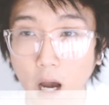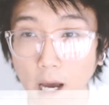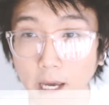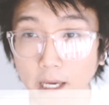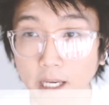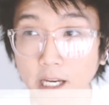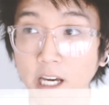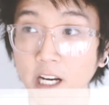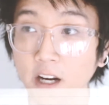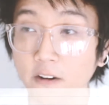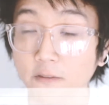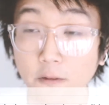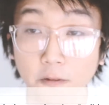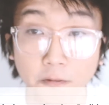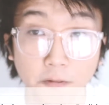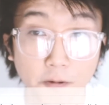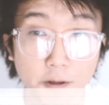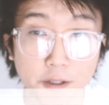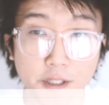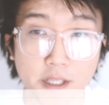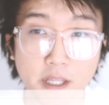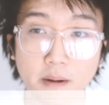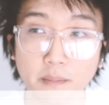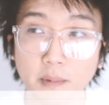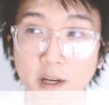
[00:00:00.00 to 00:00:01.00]
I kind of refer
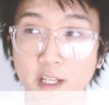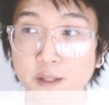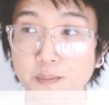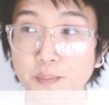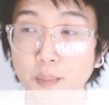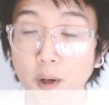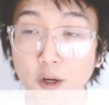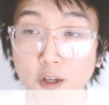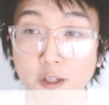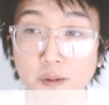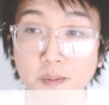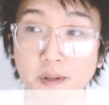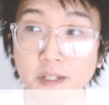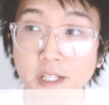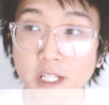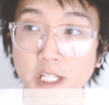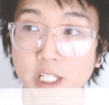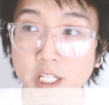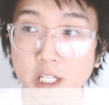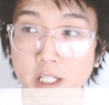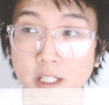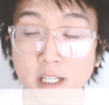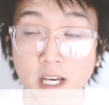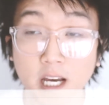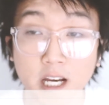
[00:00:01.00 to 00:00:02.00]
to them as
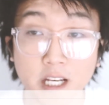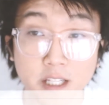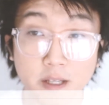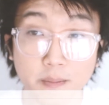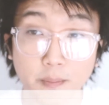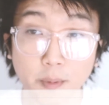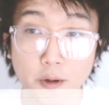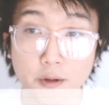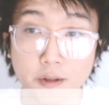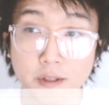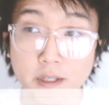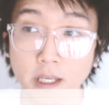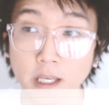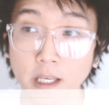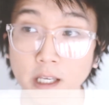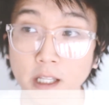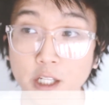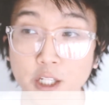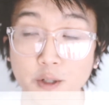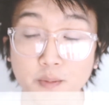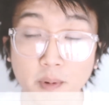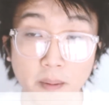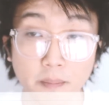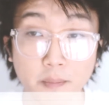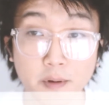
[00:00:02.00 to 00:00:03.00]
postpositions as opposed to
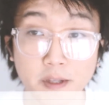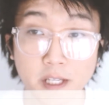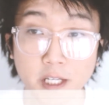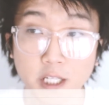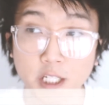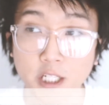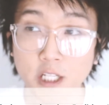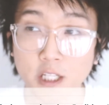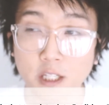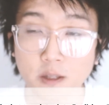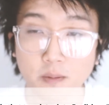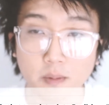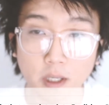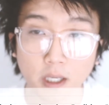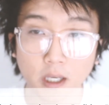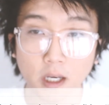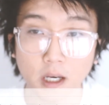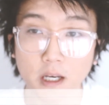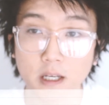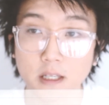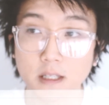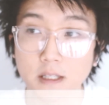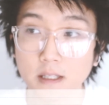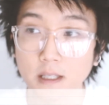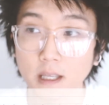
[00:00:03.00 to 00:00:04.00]
English prepositions
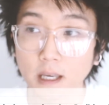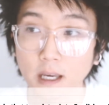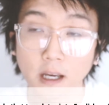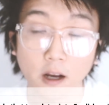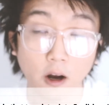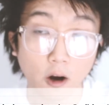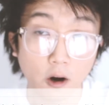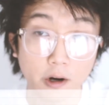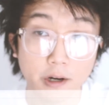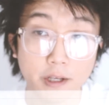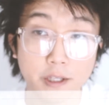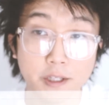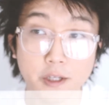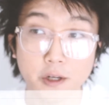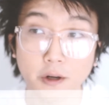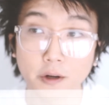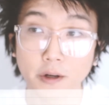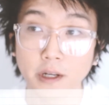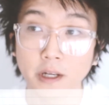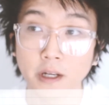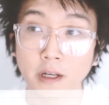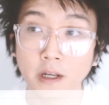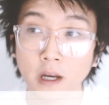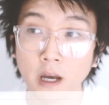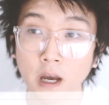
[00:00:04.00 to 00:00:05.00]
because they are
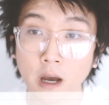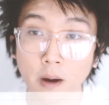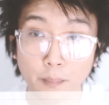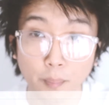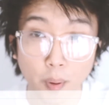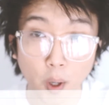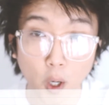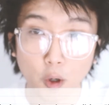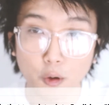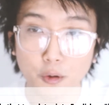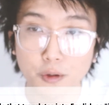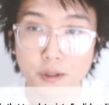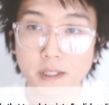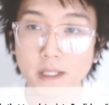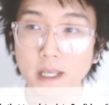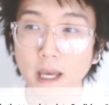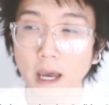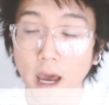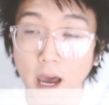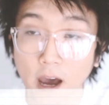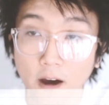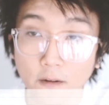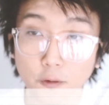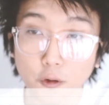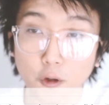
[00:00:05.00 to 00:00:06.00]
inserted post
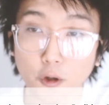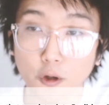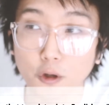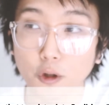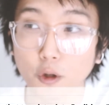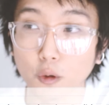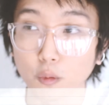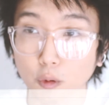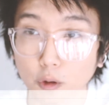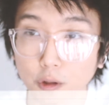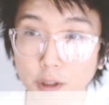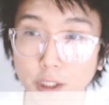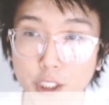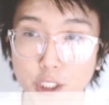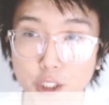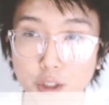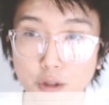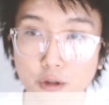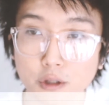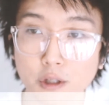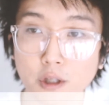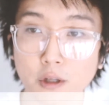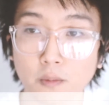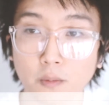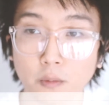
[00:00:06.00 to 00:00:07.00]
after the word that you
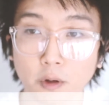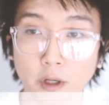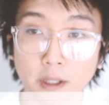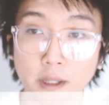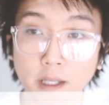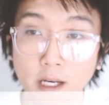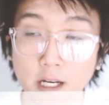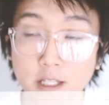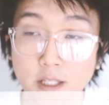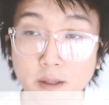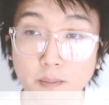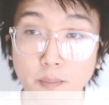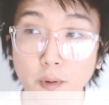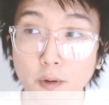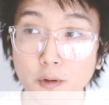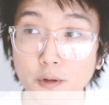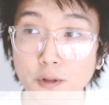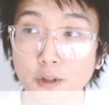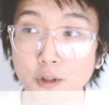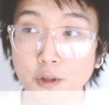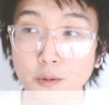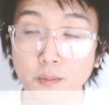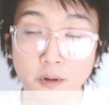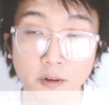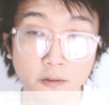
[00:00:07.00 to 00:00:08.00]
use them with as
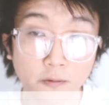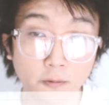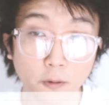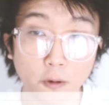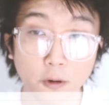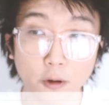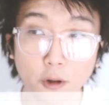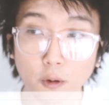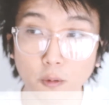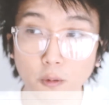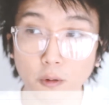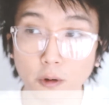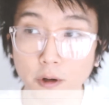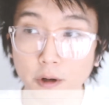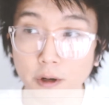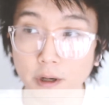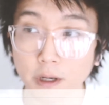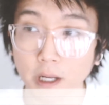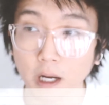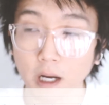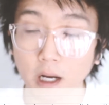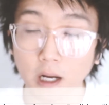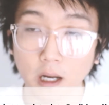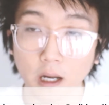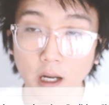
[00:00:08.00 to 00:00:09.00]
opposed to before the word